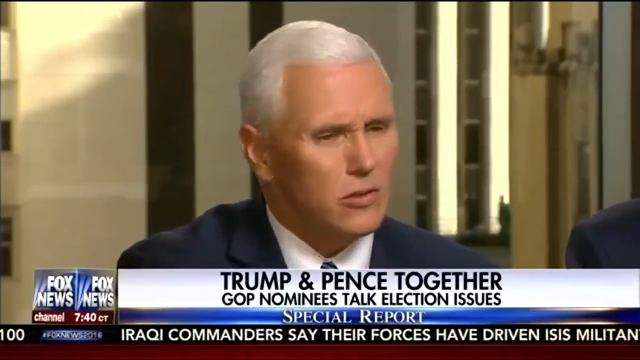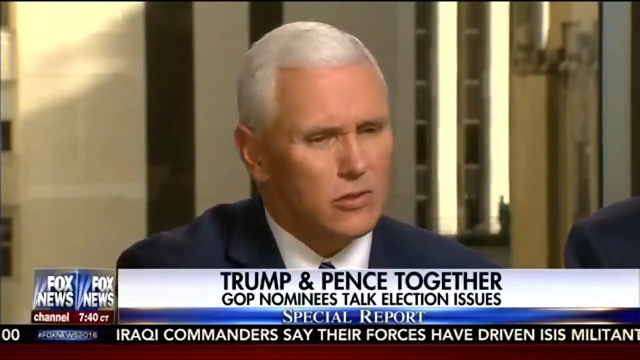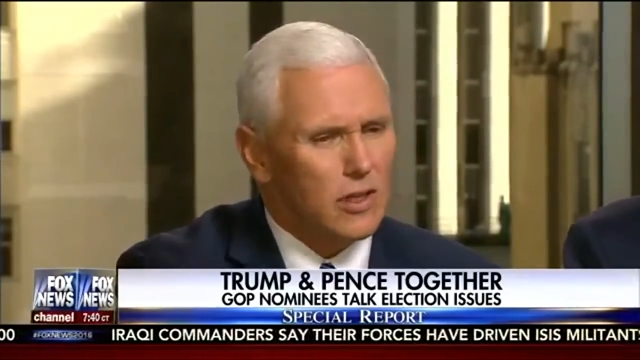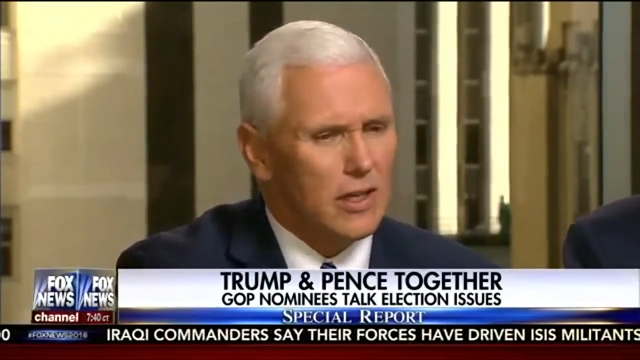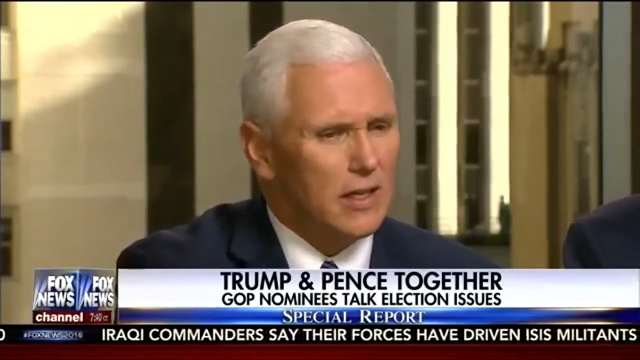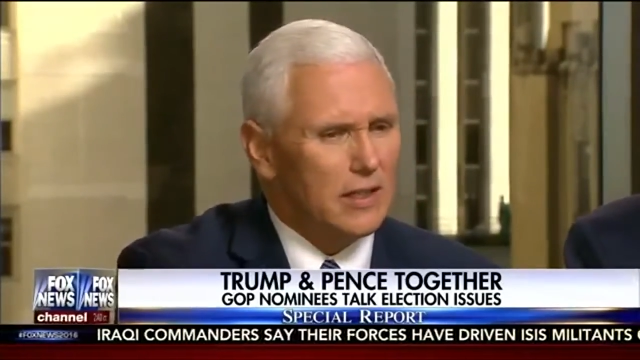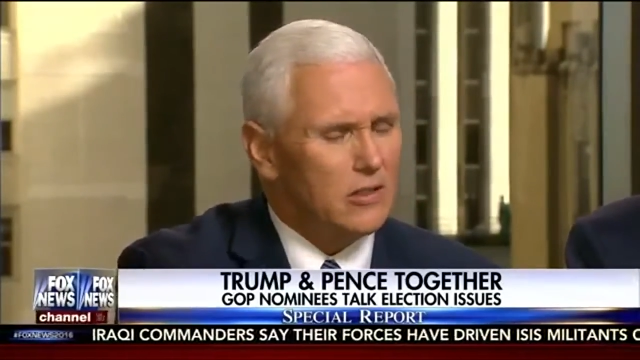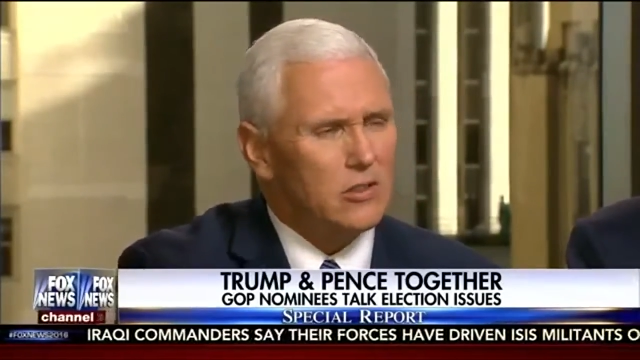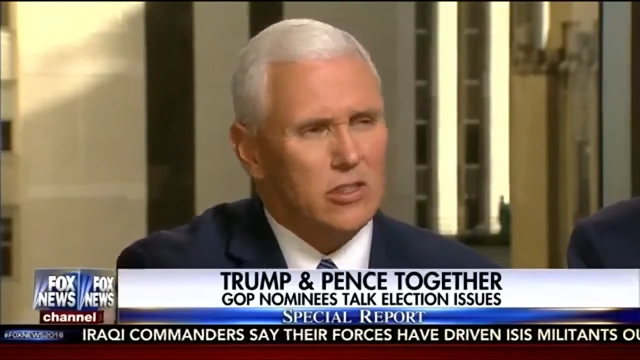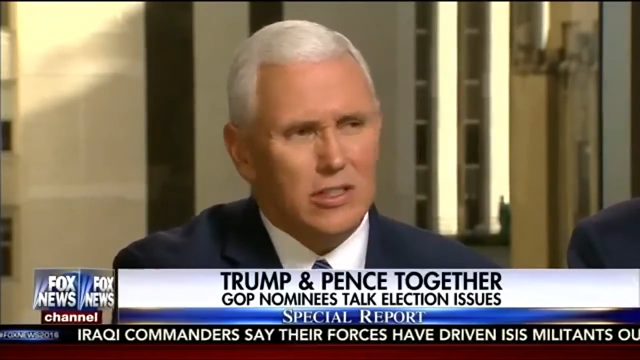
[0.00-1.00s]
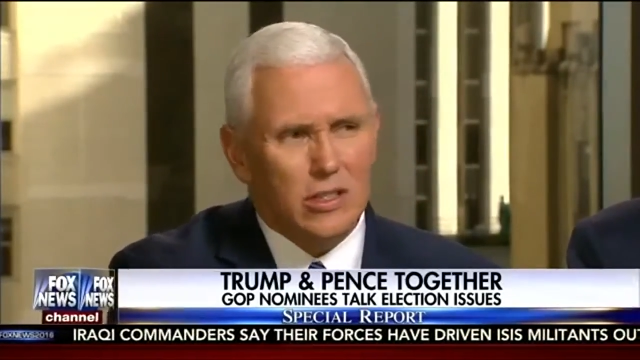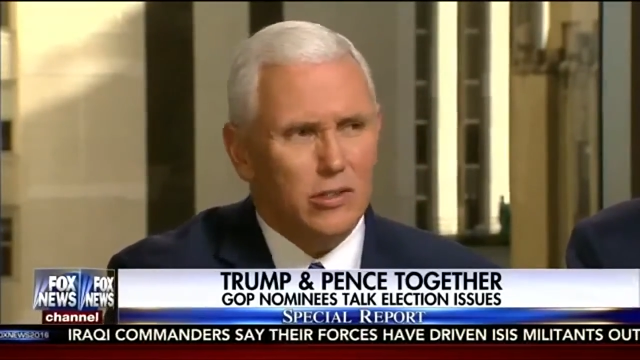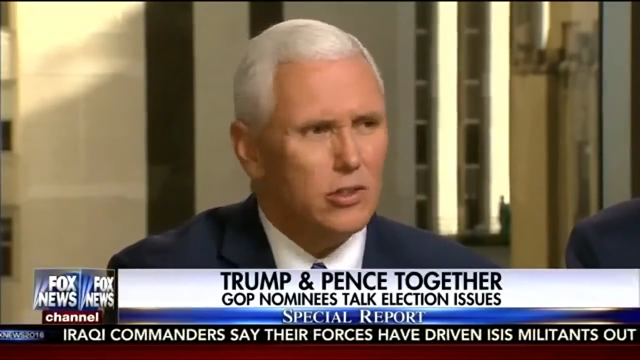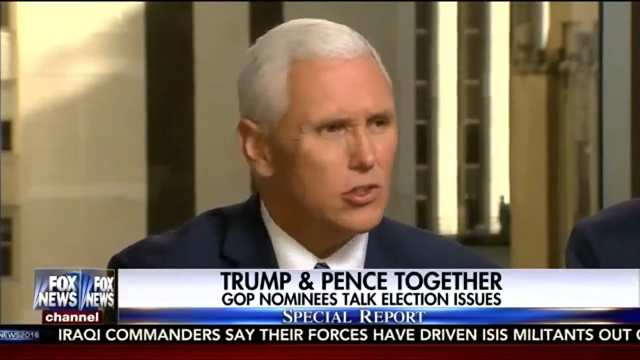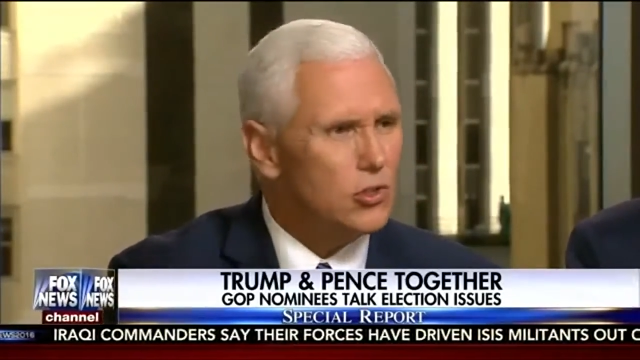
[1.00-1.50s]
This is the
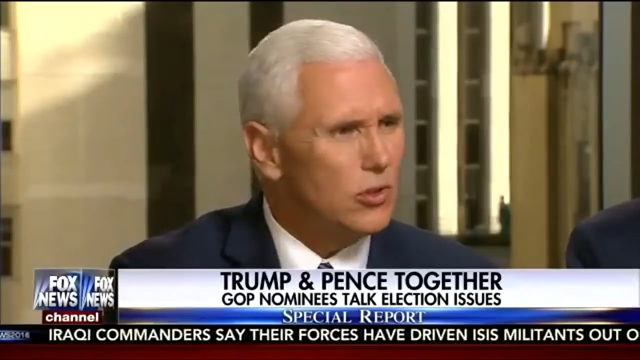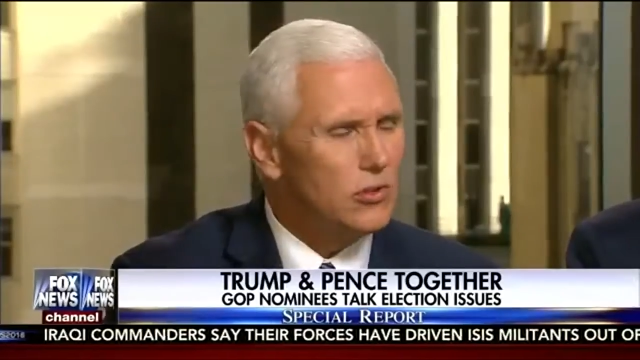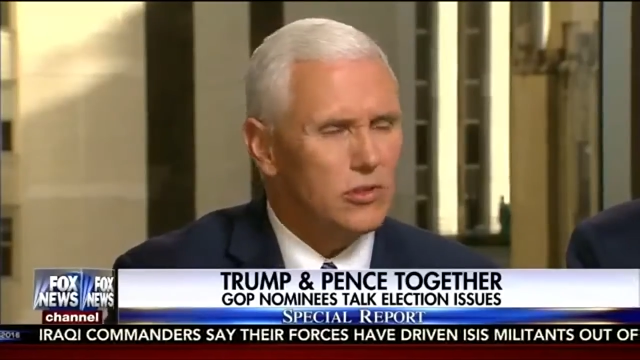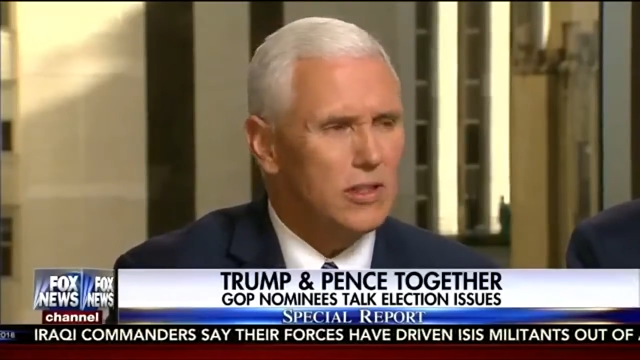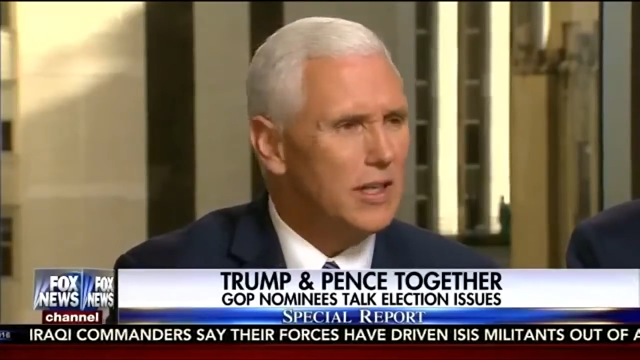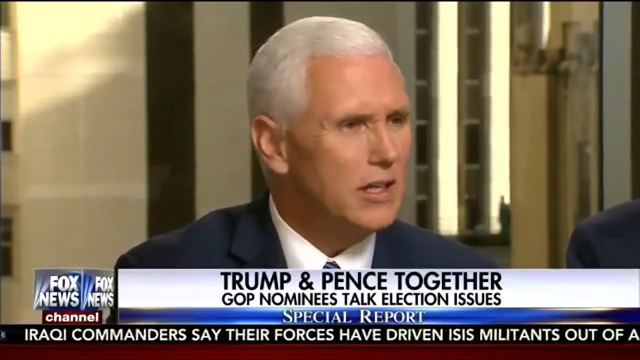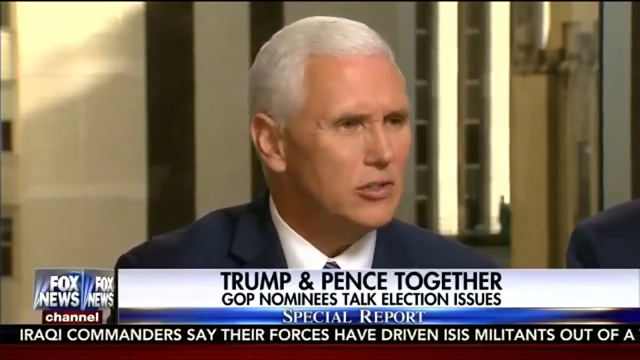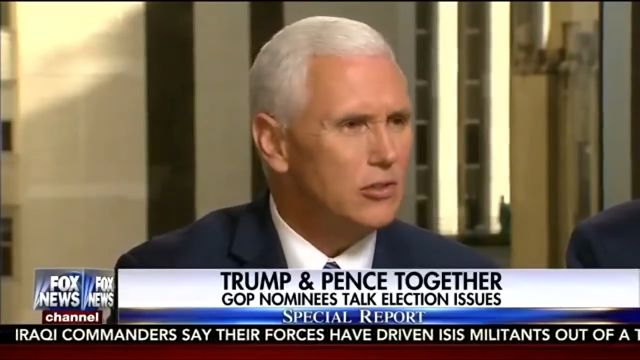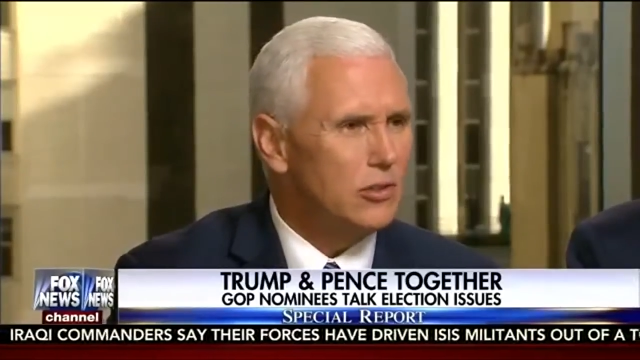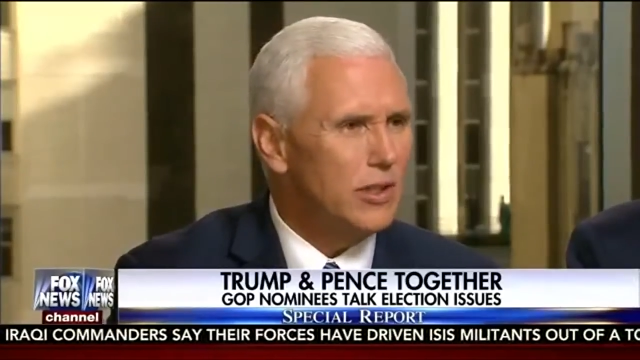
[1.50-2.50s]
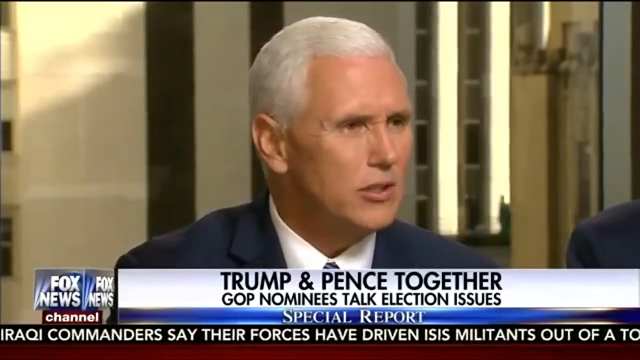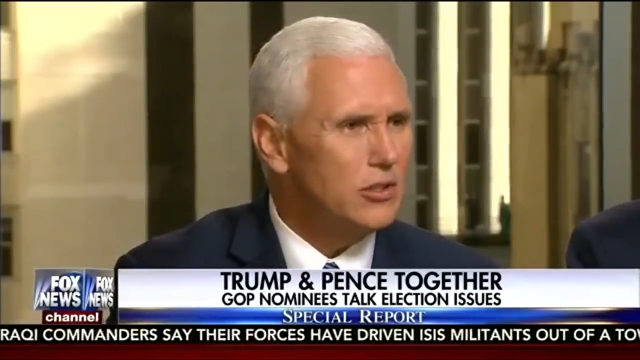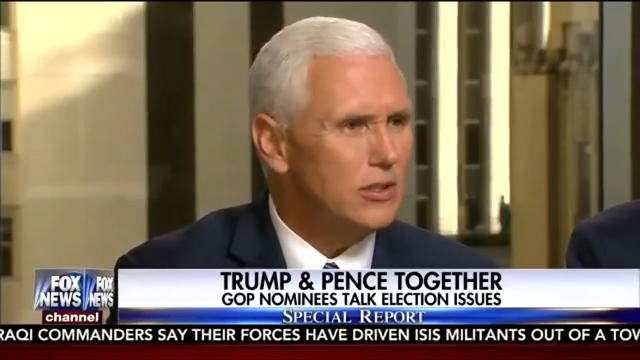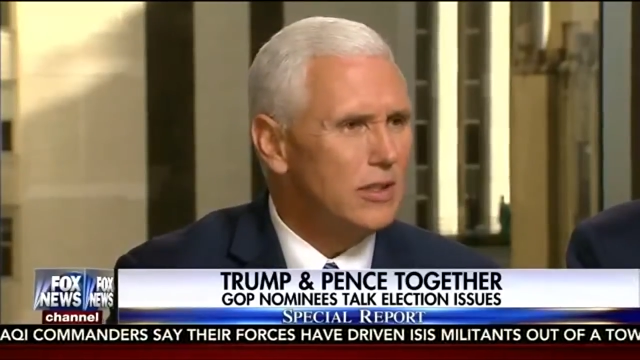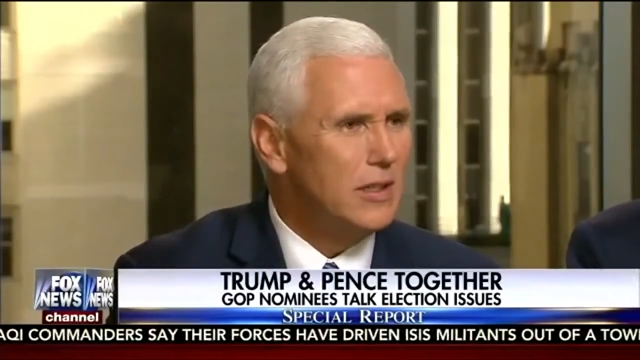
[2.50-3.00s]
clearest choice in a national
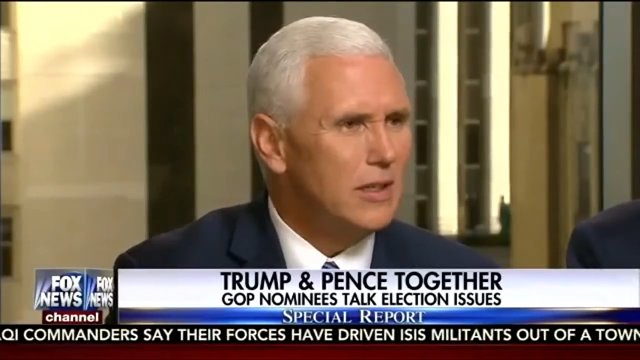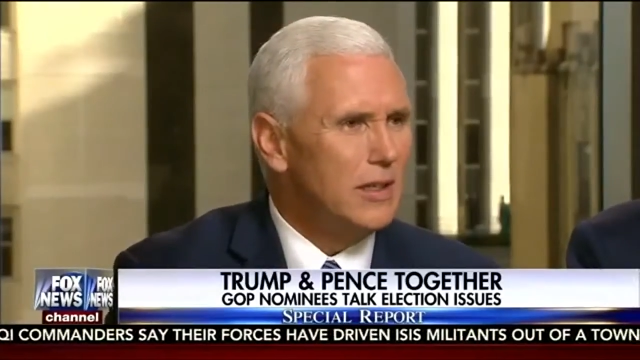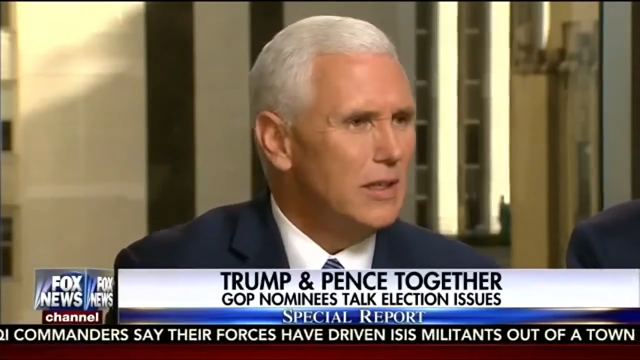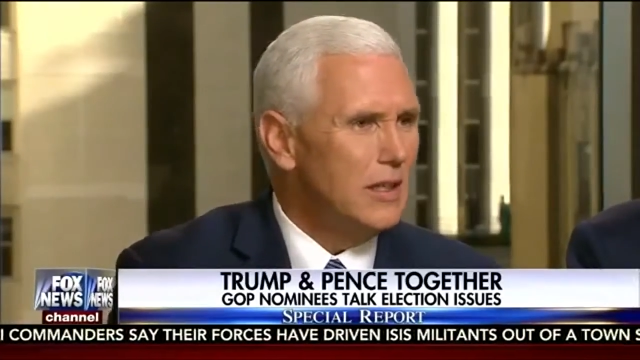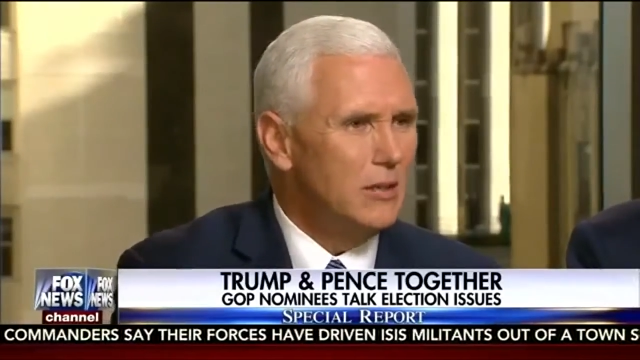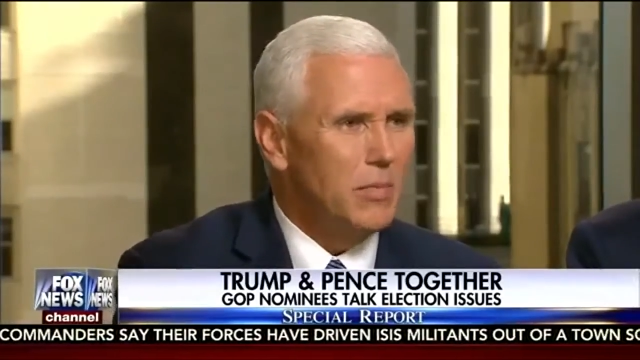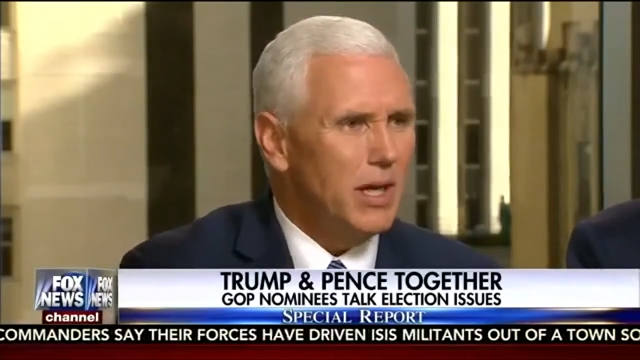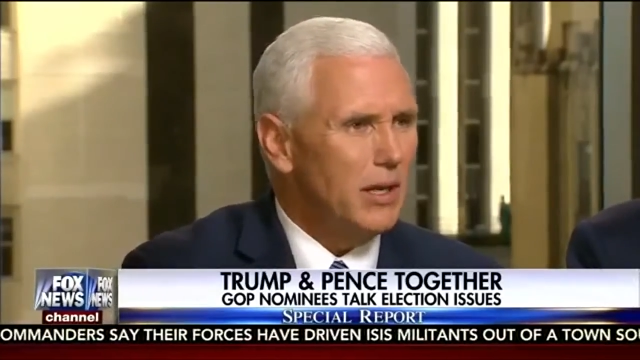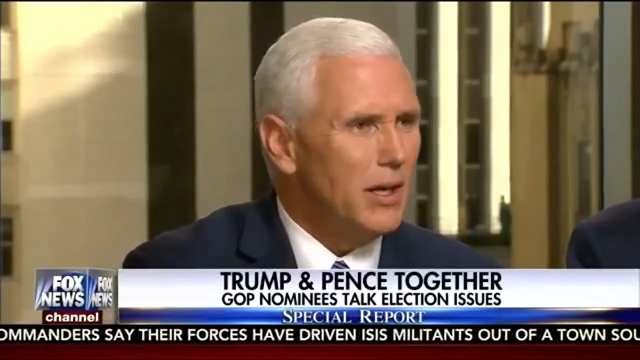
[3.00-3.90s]
election in my